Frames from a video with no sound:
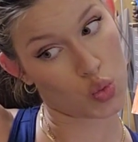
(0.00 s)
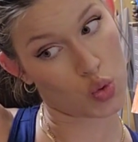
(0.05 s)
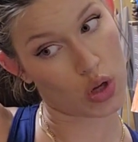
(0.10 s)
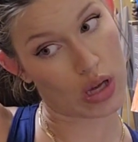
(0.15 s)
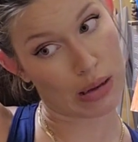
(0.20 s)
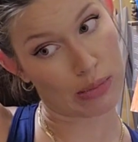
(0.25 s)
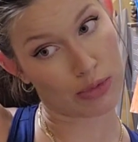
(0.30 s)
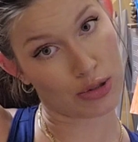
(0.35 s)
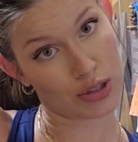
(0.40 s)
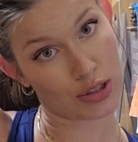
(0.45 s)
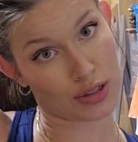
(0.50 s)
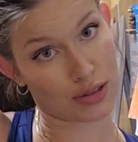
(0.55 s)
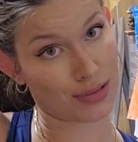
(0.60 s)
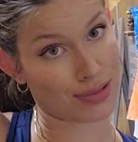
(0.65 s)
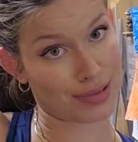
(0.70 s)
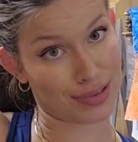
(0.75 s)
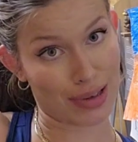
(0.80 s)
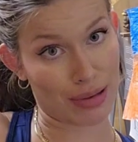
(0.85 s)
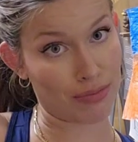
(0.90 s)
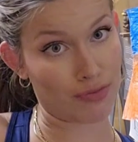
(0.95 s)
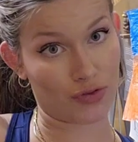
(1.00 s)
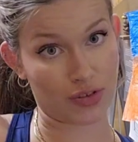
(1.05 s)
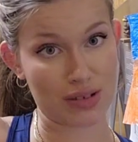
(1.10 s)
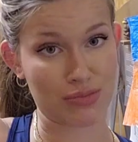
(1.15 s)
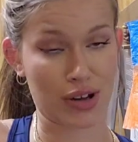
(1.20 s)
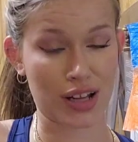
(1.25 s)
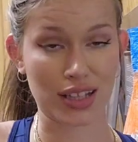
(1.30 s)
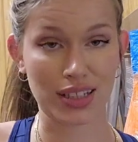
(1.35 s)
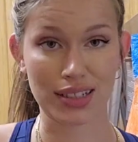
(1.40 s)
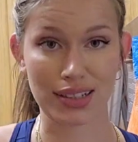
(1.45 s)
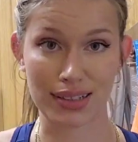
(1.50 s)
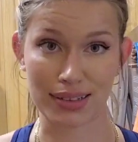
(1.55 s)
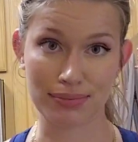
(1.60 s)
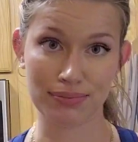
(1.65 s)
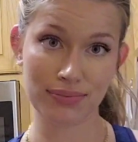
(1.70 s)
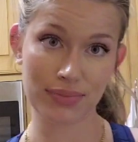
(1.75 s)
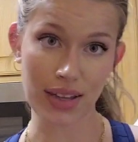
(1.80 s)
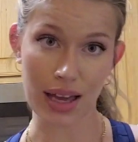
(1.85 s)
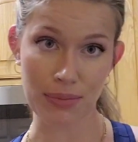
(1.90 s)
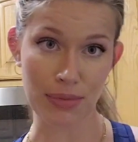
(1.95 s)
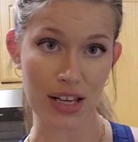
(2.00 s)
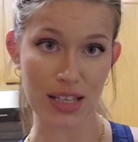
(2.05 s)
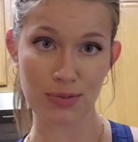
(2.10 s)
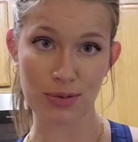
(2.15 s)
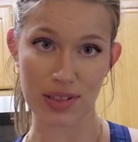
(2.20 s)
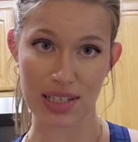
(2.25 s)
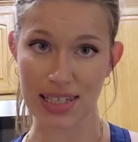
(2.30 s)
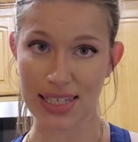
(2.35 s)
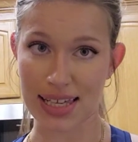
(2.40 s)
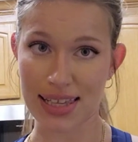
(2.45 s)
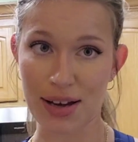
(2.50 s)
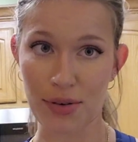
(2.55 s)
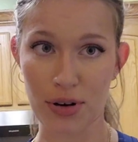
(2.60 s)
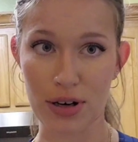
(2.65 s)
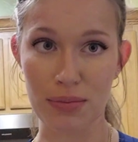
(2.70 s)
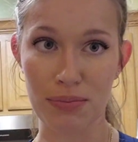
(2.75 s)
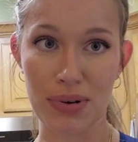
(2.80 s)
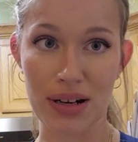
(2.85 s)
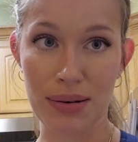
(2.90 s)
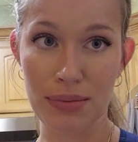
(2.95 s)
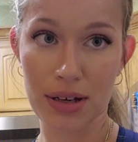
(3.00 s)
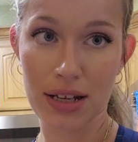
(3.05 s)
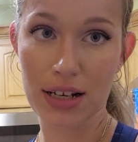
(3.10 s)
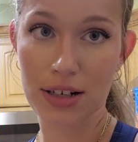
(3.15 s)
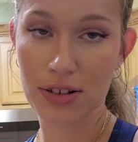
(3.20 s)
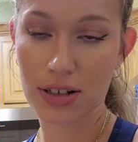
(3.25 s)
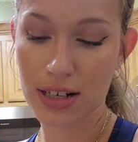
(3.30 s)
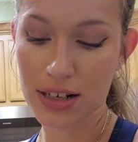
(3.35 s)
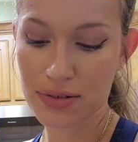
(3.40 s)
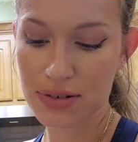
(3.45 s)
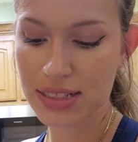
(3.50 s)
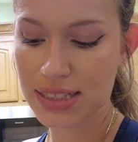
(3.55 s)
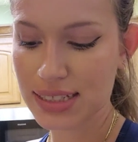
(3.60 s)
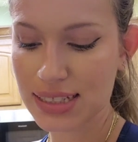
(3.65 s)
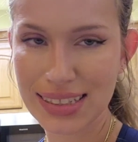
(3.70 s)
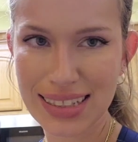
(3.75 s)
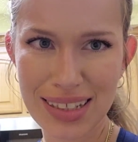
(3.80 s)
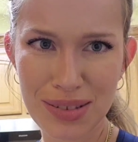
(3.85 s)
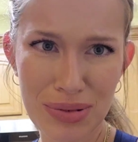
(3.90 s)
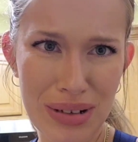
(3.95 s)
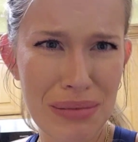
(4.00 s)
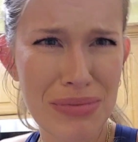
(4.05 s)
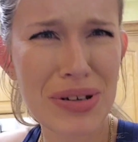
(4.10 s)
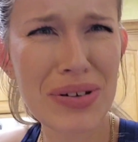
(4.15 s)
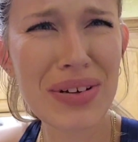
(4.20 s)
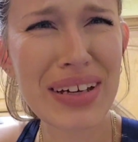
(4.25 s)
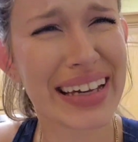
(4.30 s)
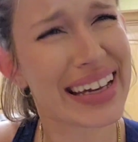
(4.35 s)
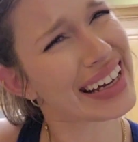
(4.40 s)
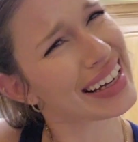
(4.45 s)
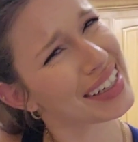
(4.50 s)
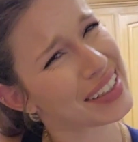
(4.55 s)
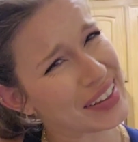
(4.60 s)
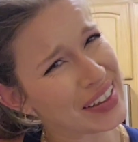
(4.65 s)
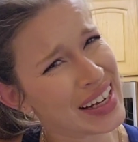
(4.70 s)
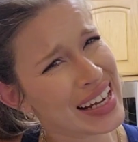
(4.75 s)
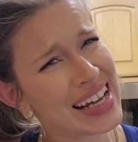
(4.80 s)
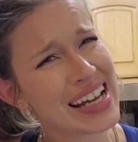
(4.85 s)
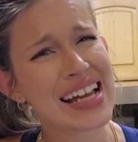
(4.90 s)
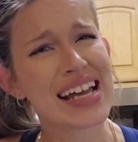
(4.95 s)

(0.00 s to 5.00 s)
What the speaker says: I'm freeballing it. I'm not supposed to say that word, but I'm gonna do it anyways because that's what I'm doing here.